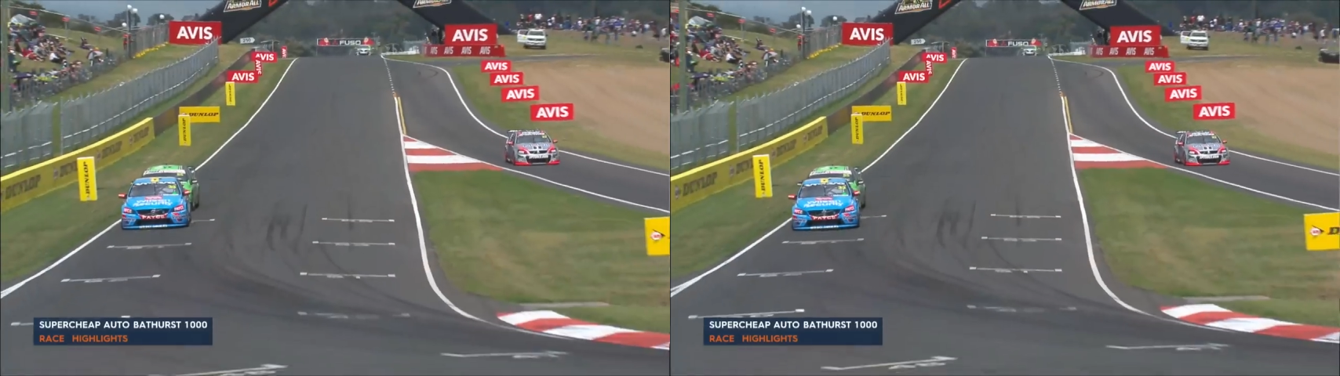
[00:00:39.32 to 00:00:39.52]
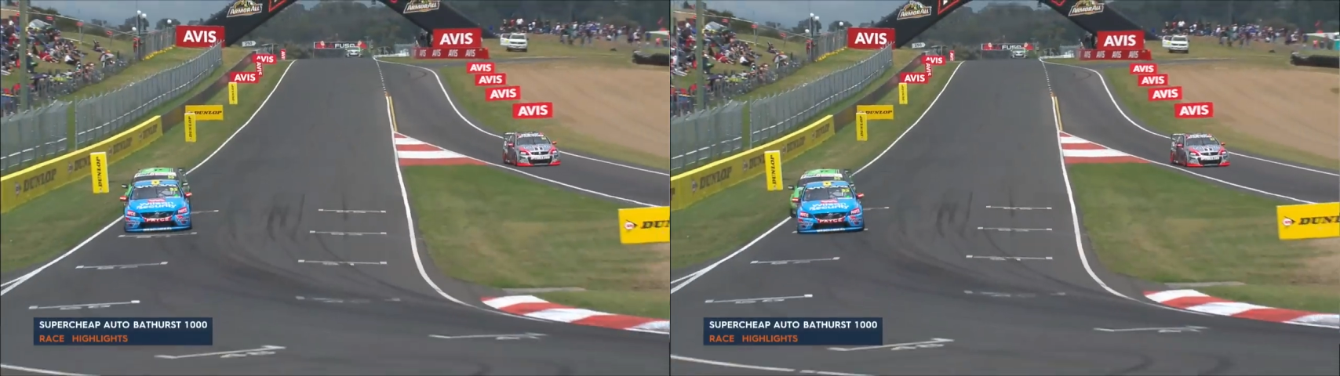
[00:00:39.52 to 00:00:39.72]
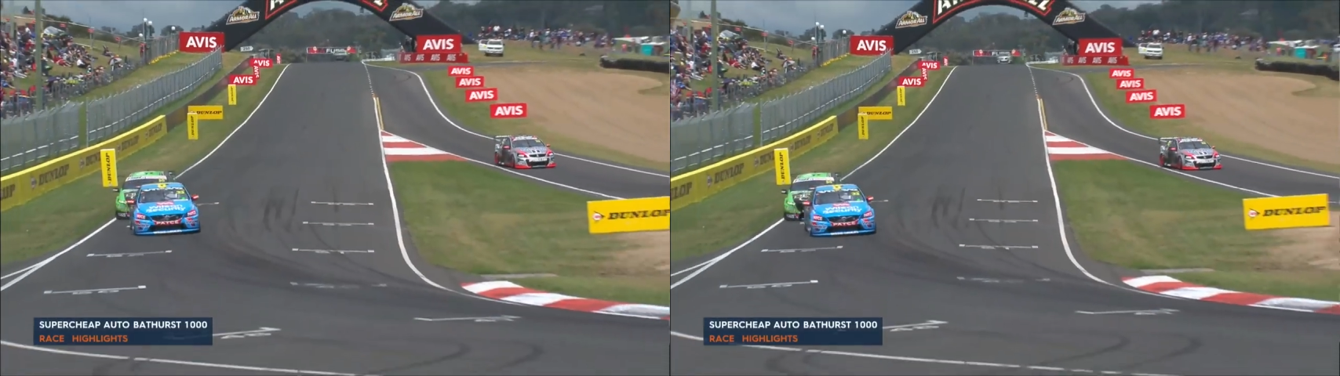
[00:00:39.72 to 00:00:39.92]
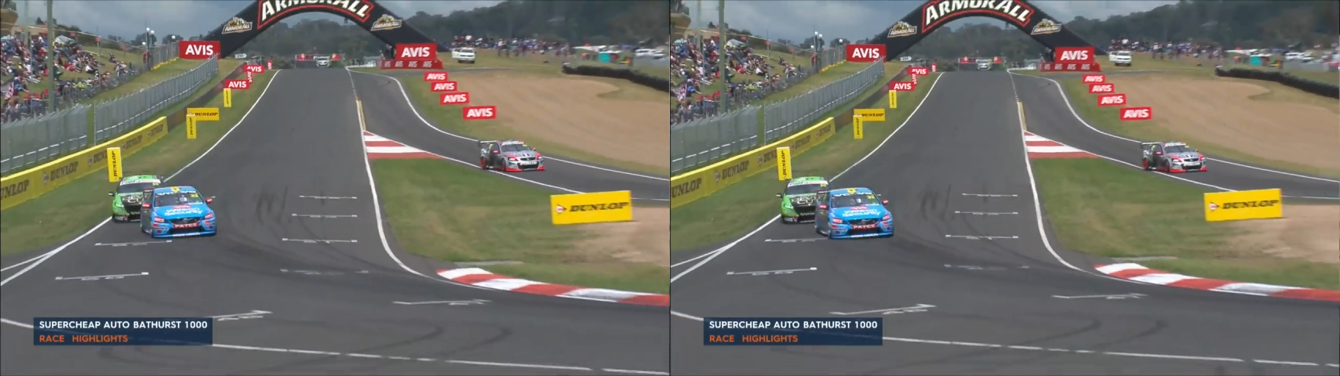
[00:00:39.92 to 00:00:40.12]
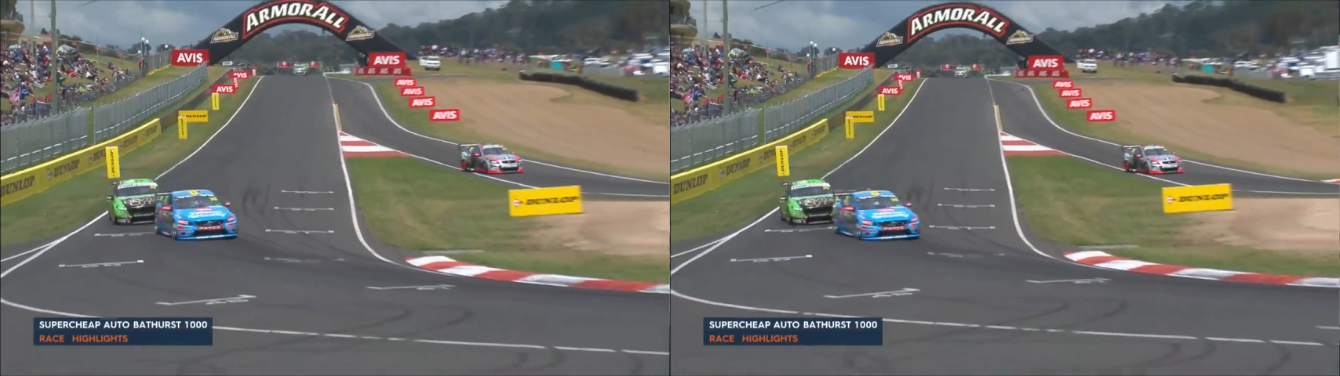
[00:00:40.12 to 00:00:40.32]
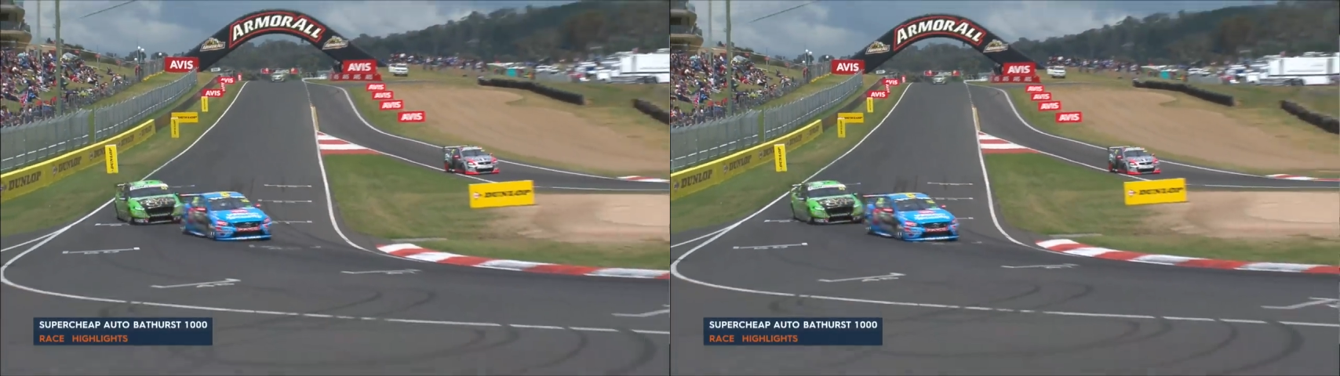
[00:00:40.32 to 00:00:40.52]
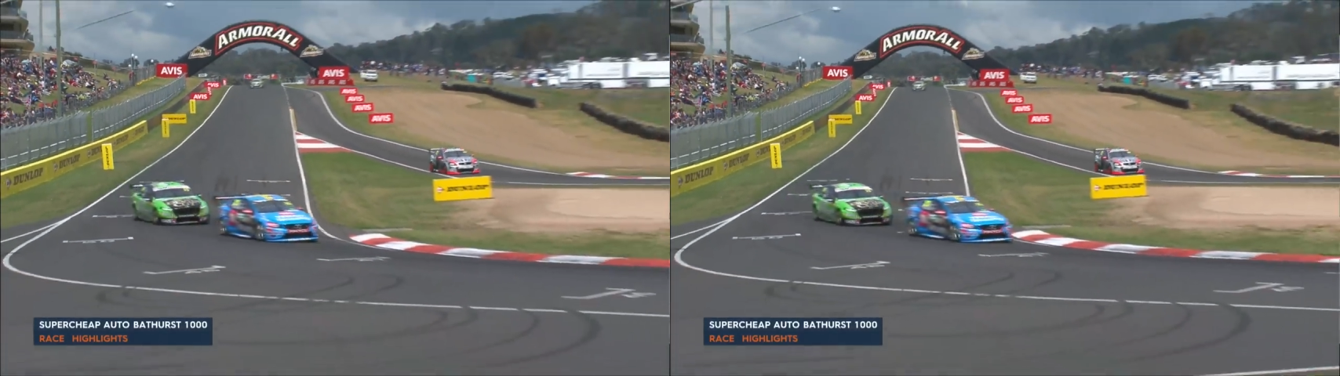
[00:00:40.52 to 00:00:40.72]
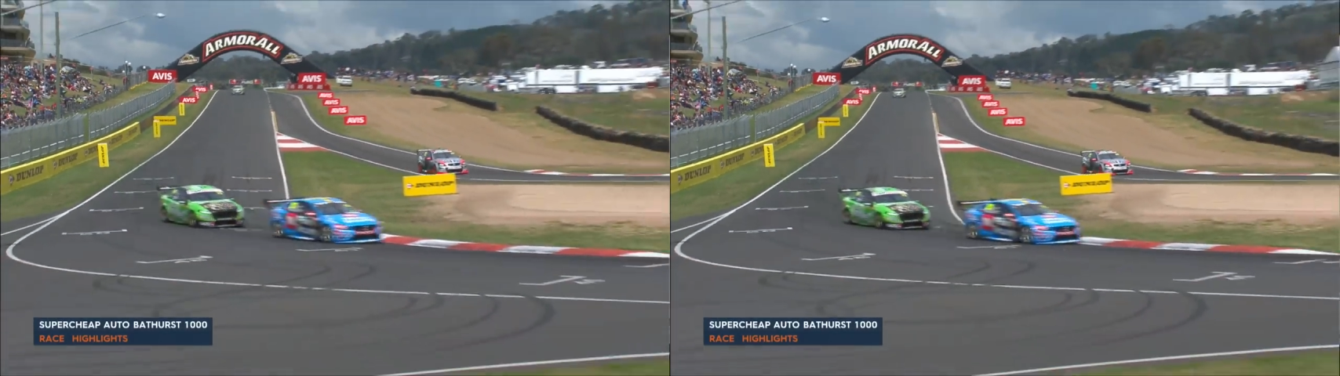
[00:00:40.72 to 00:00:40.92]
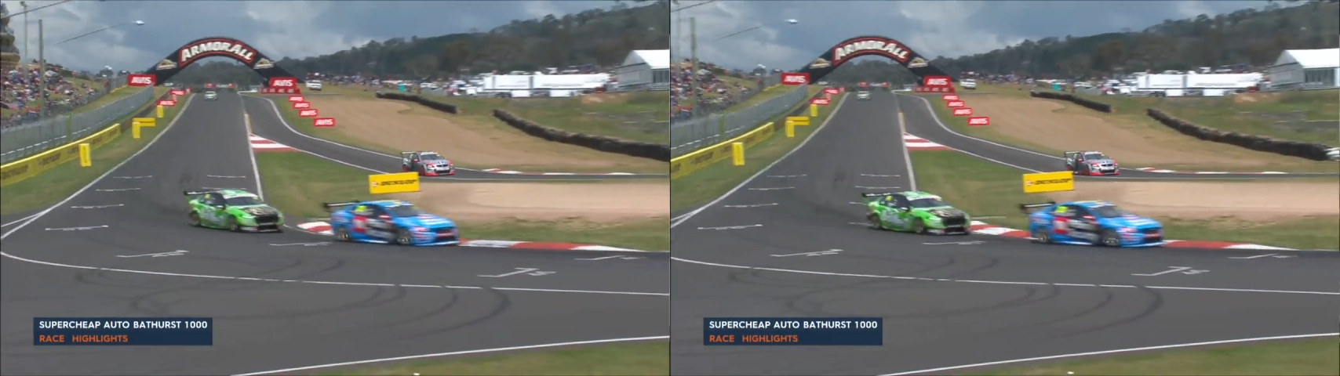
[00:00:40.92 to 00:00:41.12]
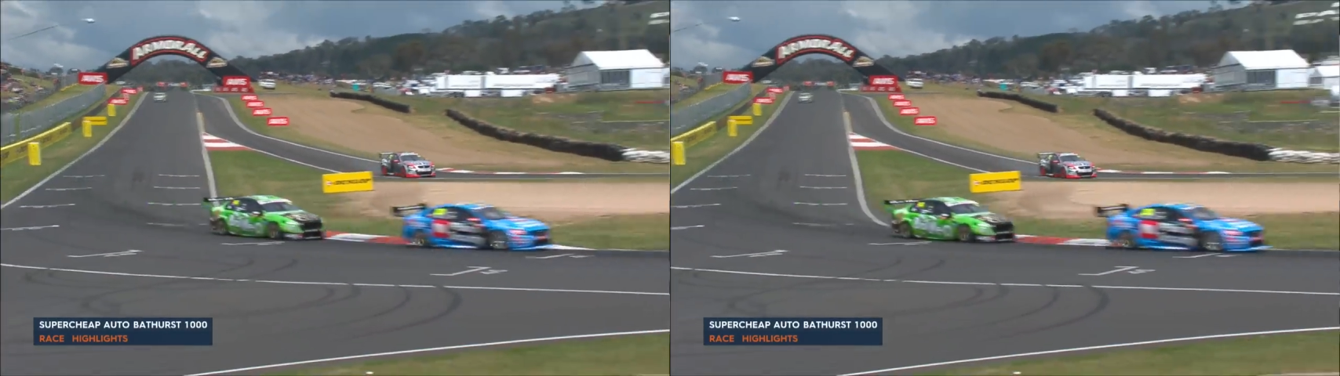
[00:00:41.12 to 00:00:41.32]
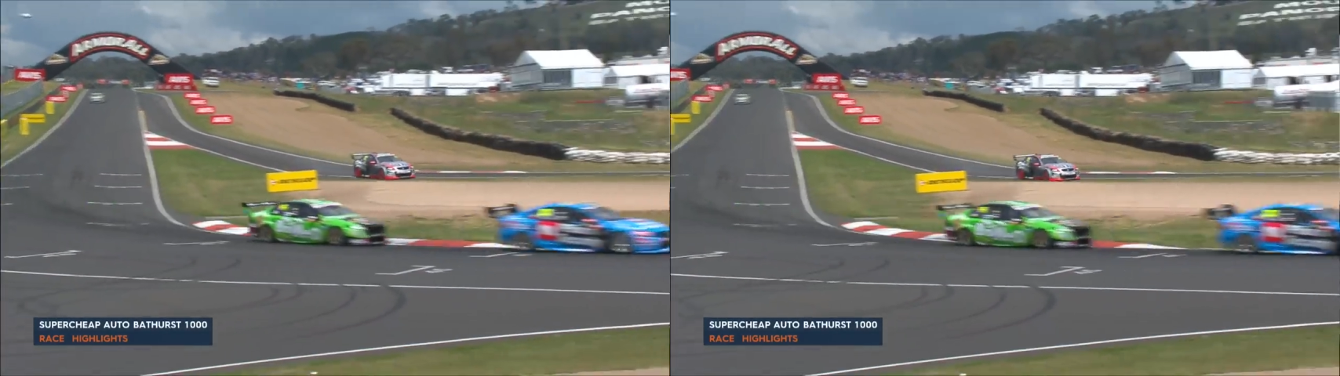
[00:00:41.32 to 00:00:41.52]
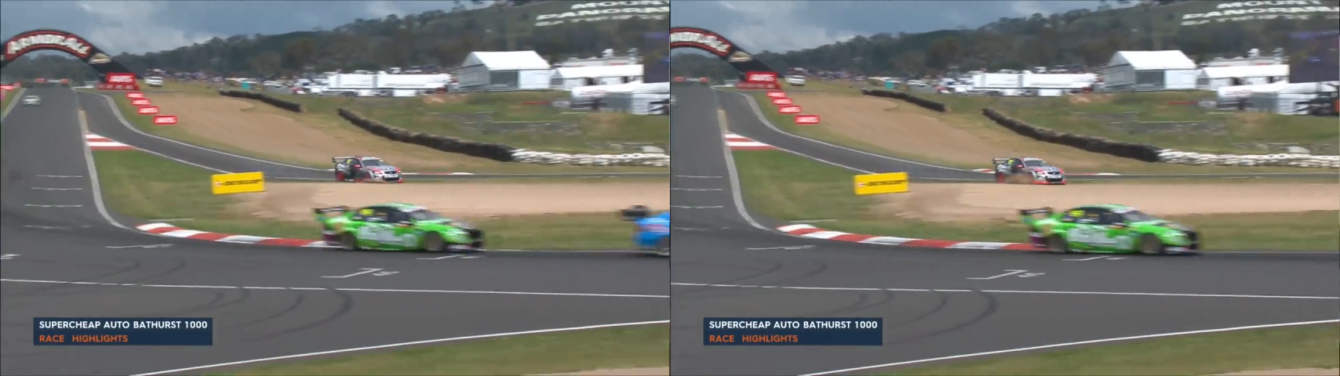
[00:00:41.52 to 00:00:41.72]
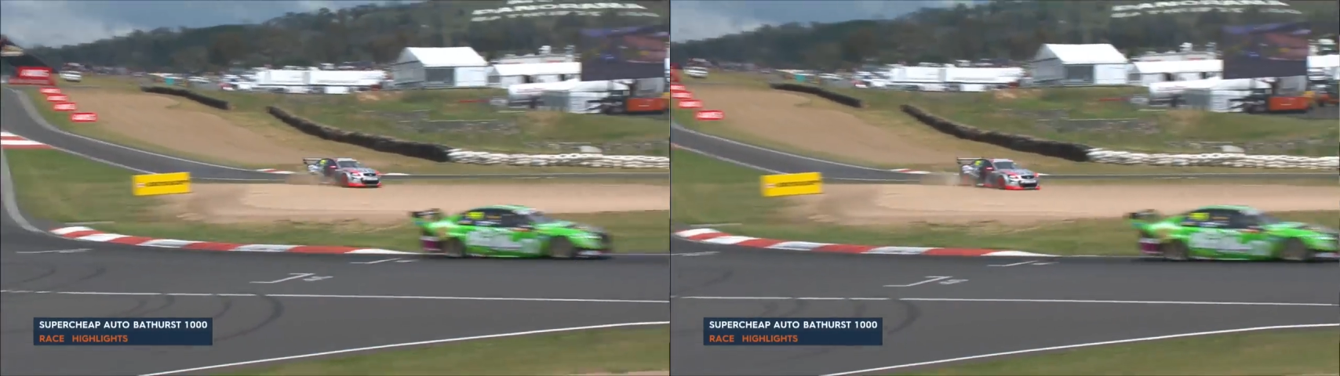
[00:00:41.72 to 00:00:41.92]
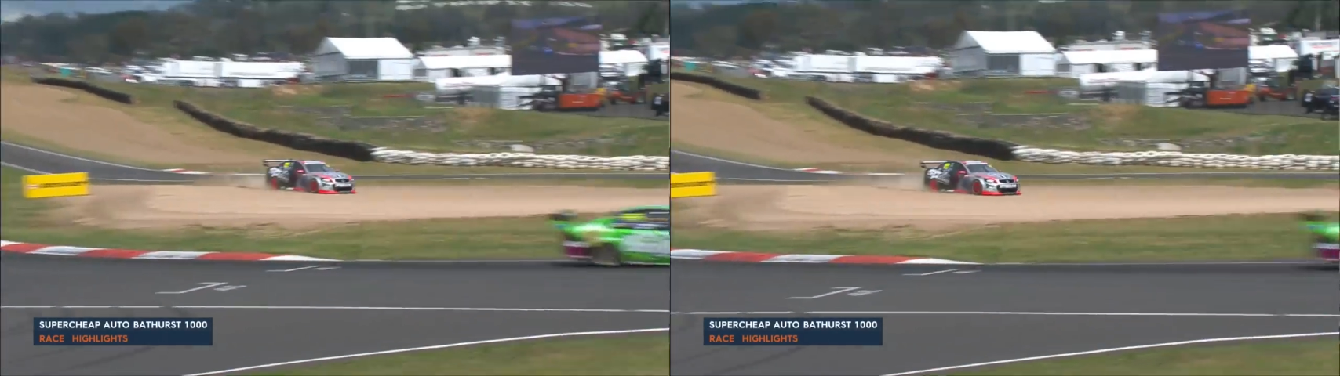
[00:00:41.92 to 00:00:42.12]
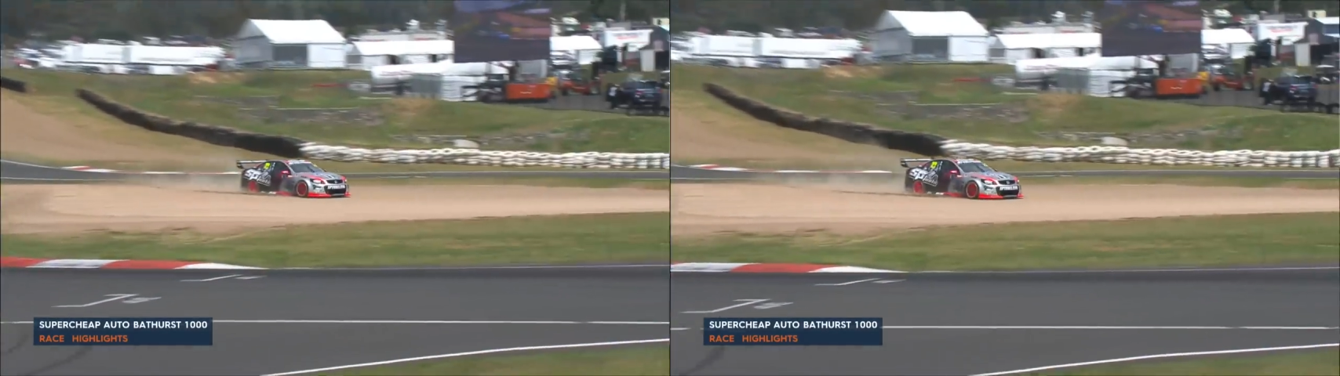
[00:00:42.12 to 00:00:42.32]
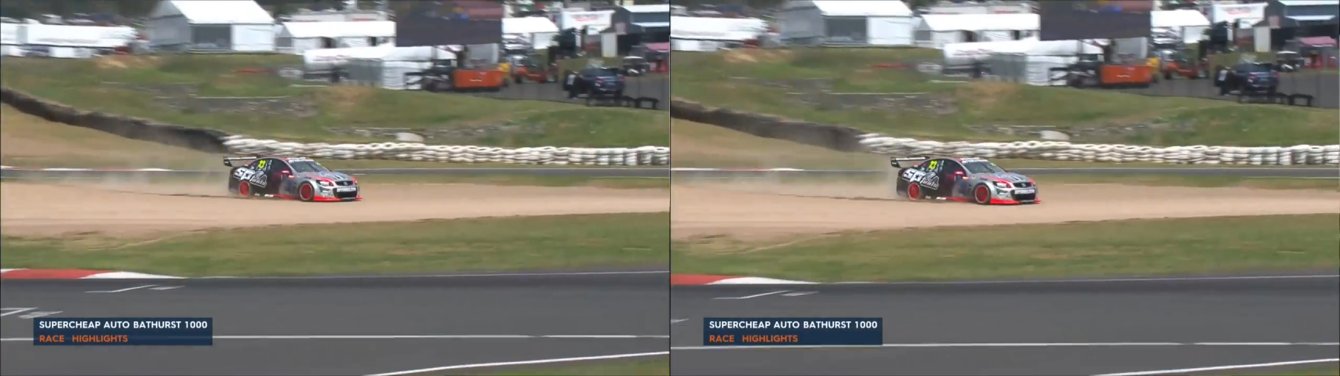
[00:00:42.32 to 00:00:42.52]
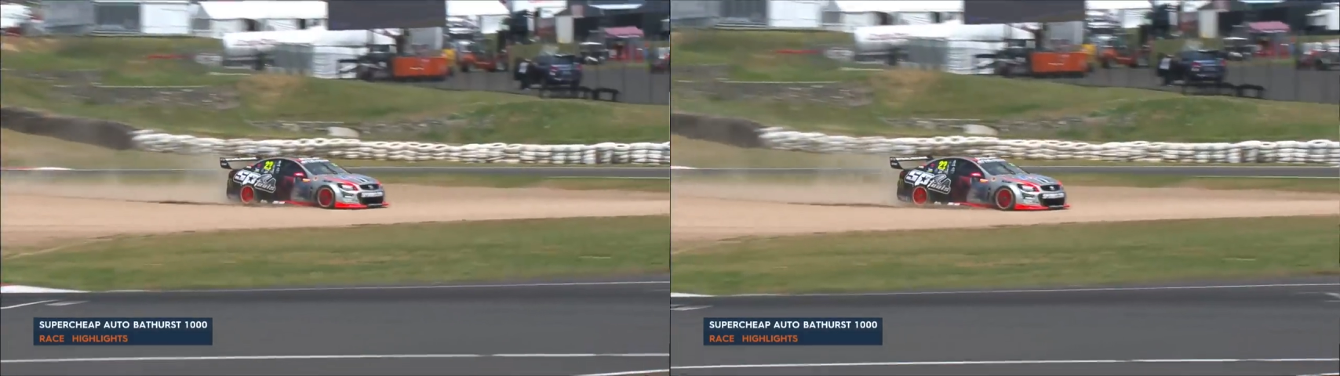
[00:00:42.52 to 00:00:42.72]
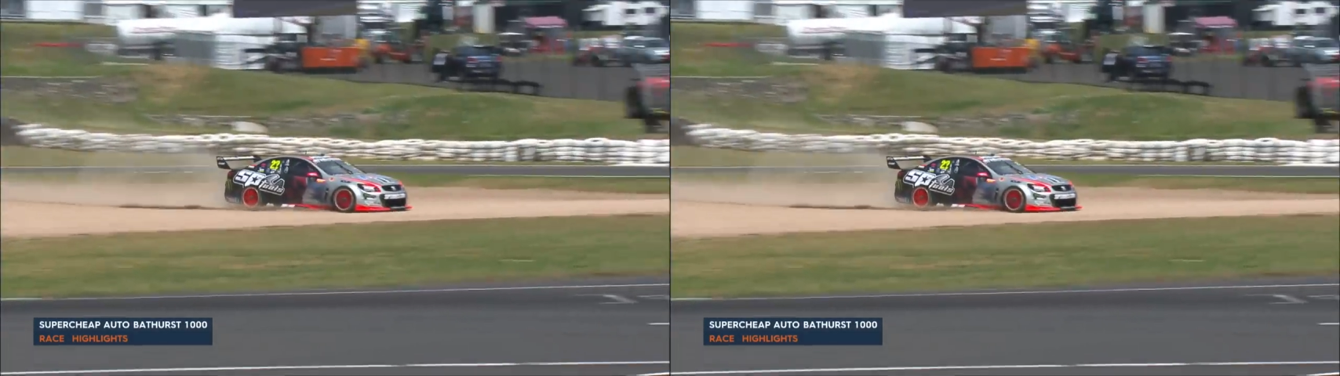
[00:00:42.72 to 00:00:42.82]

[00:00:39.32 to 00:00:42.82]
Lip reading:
Nobody's mouth can be seen.